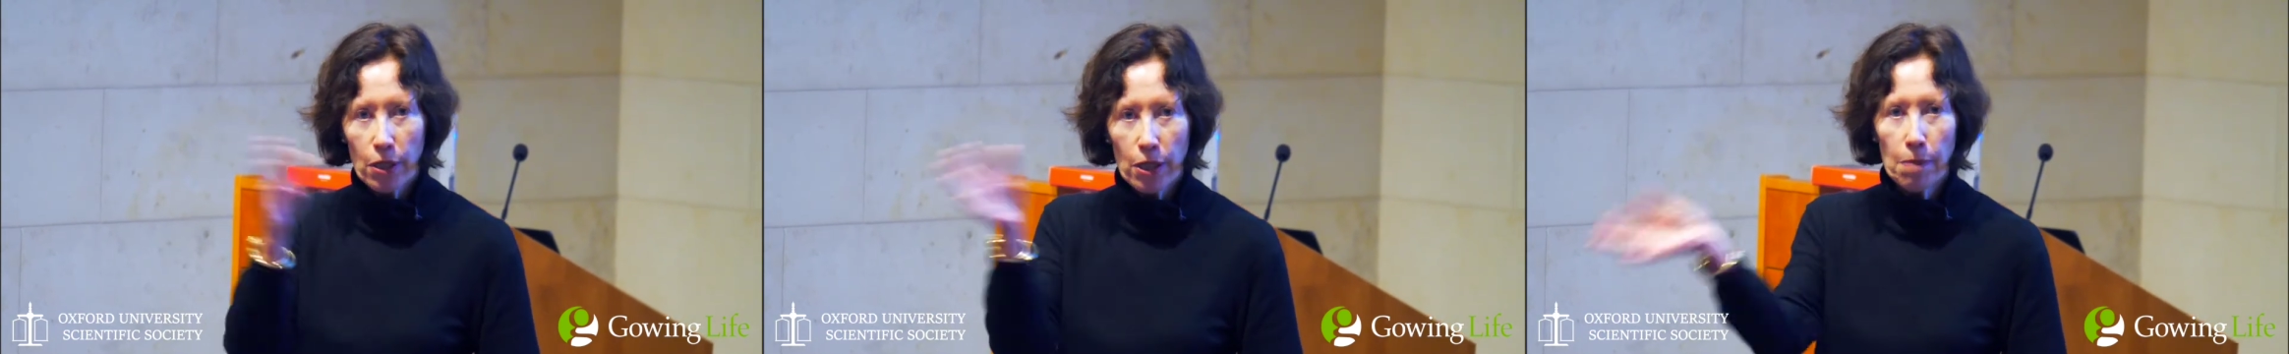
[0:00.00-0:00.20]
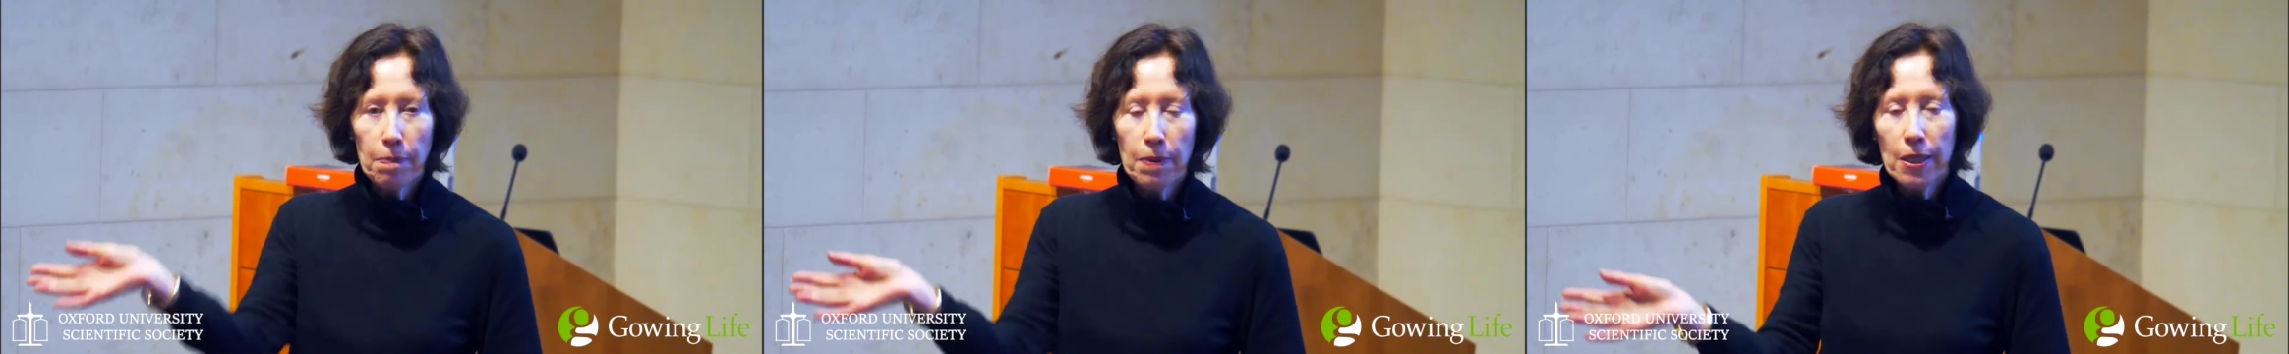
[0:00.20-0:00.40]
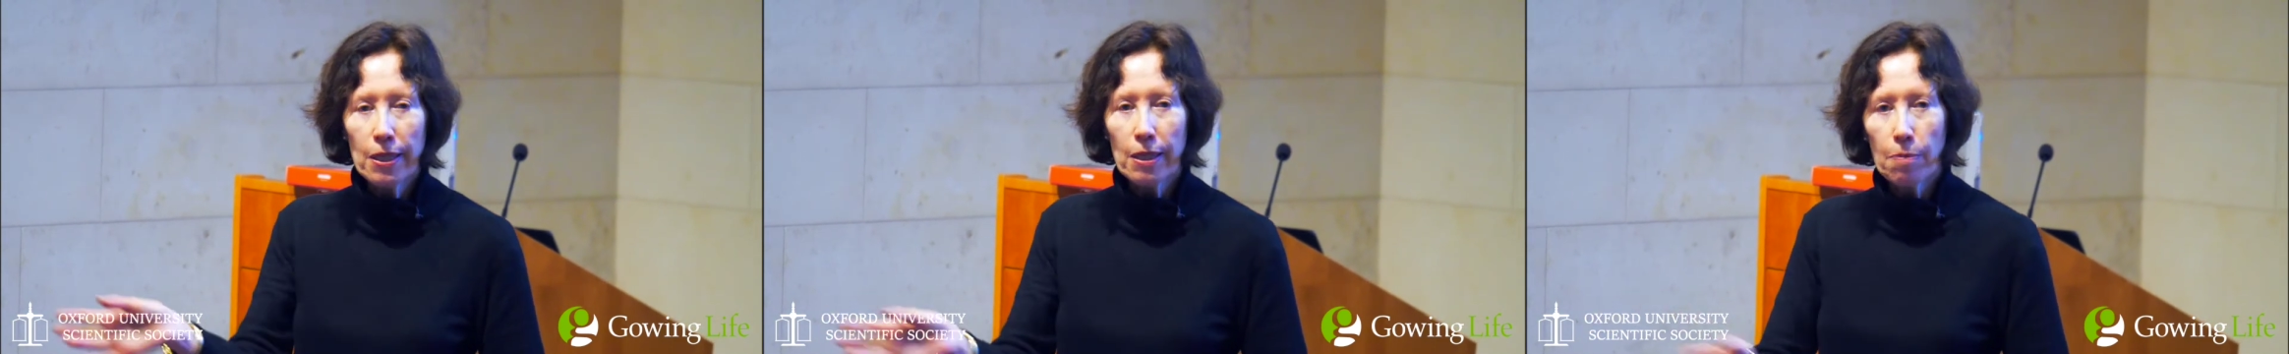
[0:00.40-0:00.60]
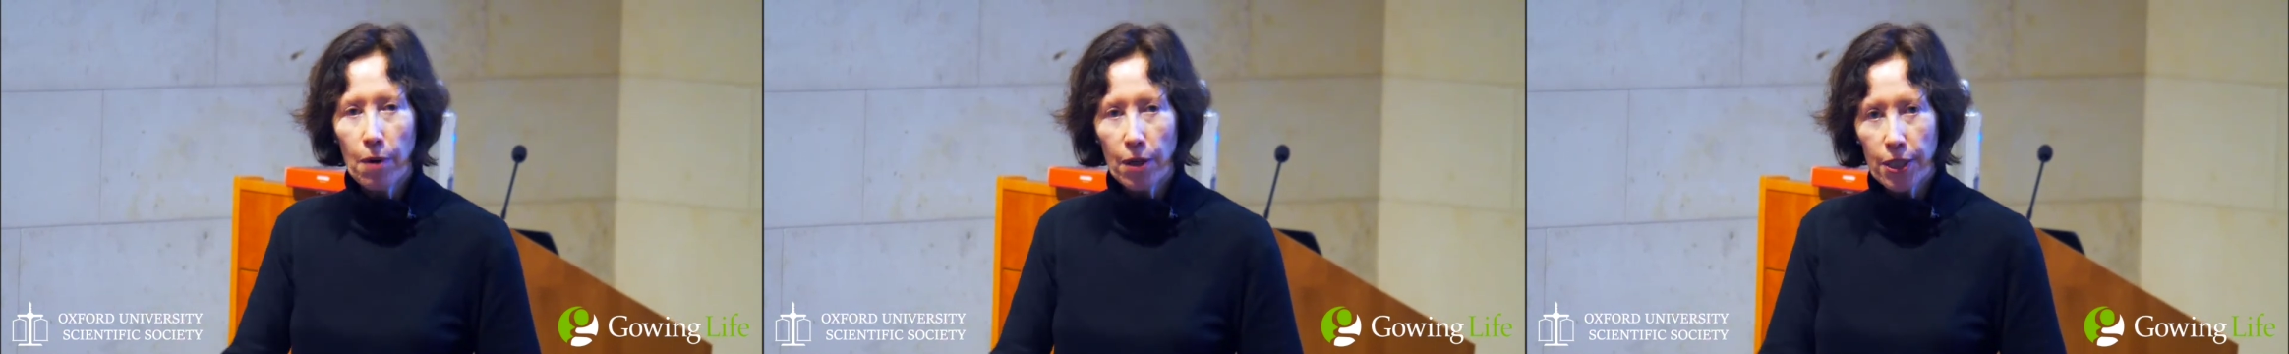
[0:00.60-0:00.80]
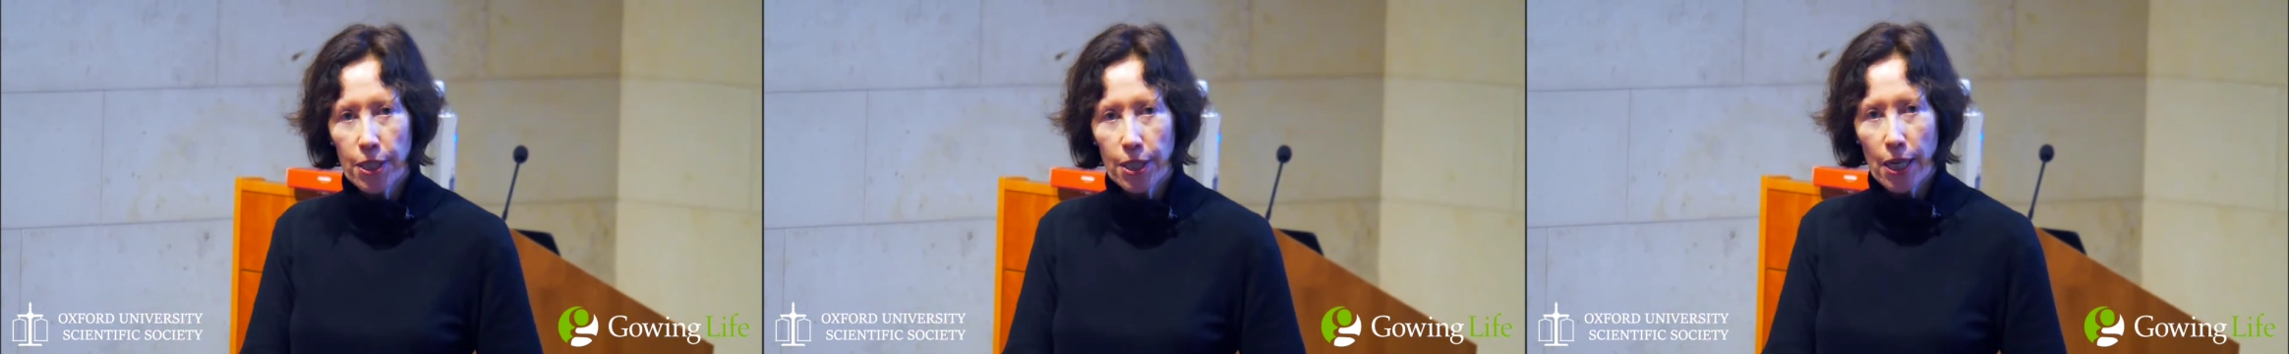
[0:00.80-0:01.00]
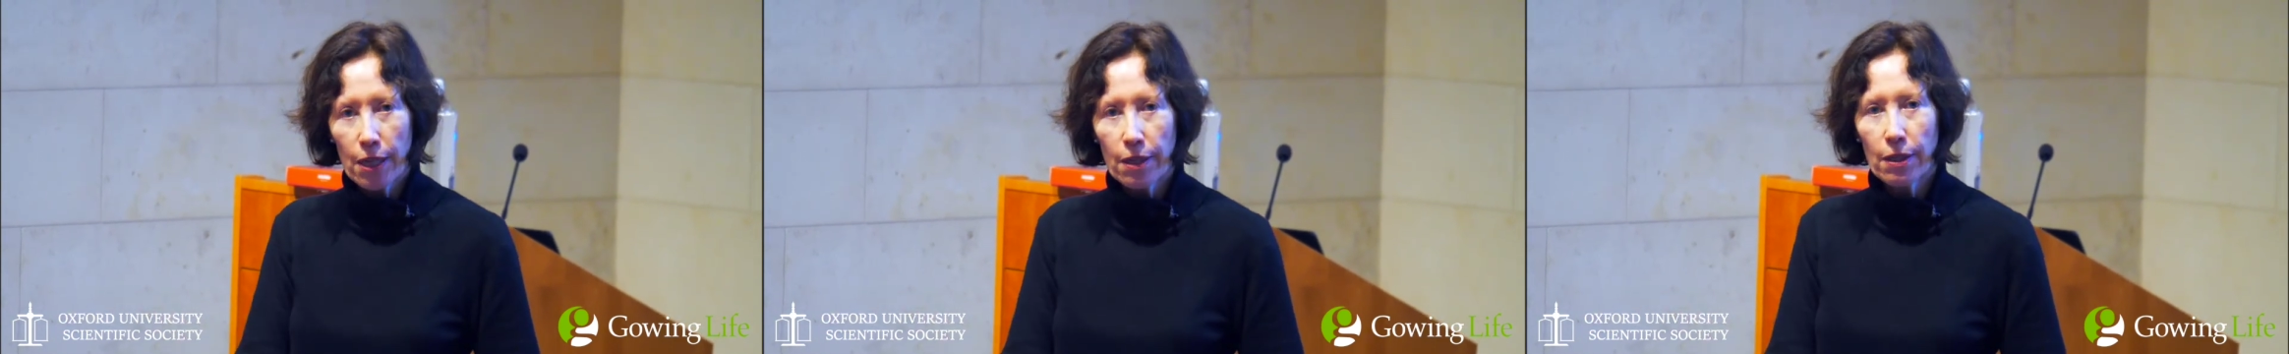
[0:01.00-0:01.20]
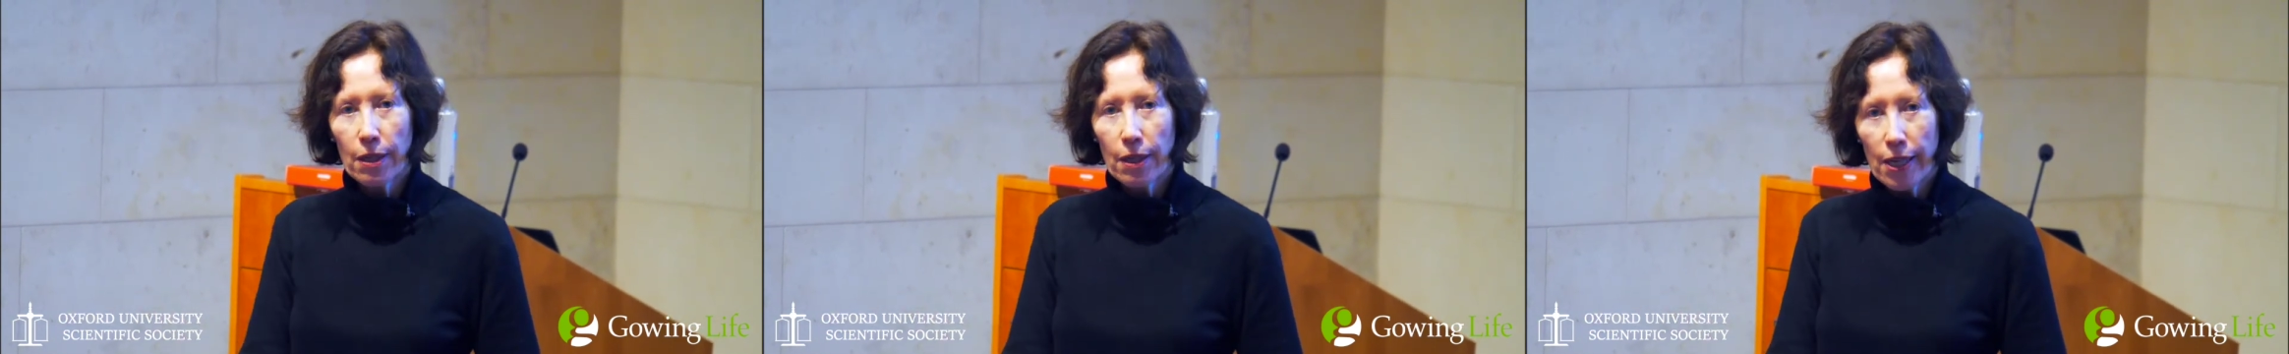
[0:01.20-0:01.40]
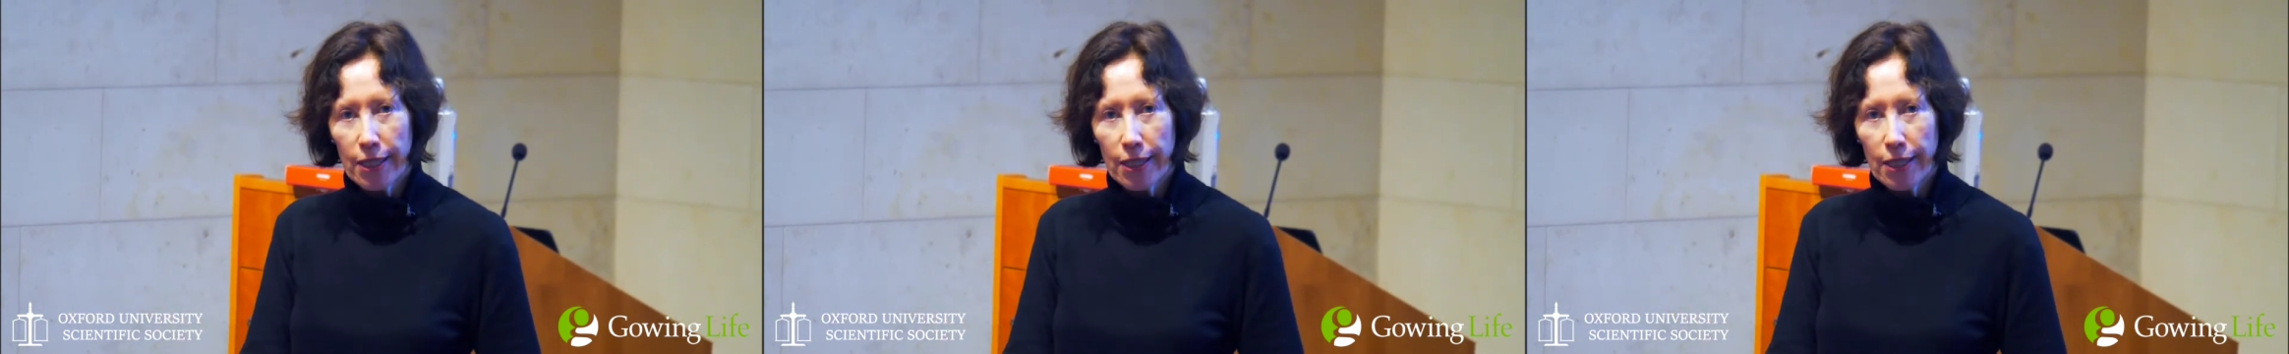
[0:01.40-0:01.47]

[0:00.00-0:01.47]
completely broken down the